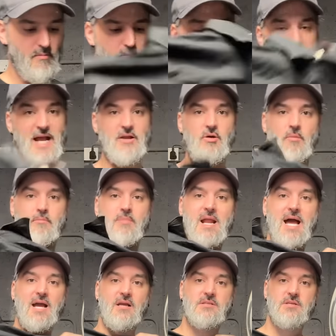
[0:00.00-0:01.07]
Black on
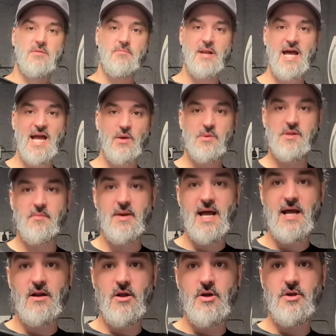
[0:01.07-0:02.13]
black. So black with a
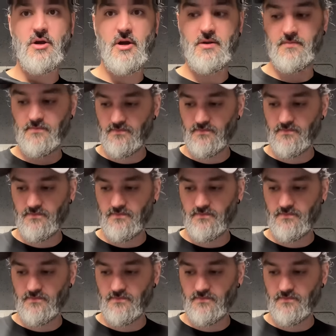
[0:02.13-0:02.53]
black logo.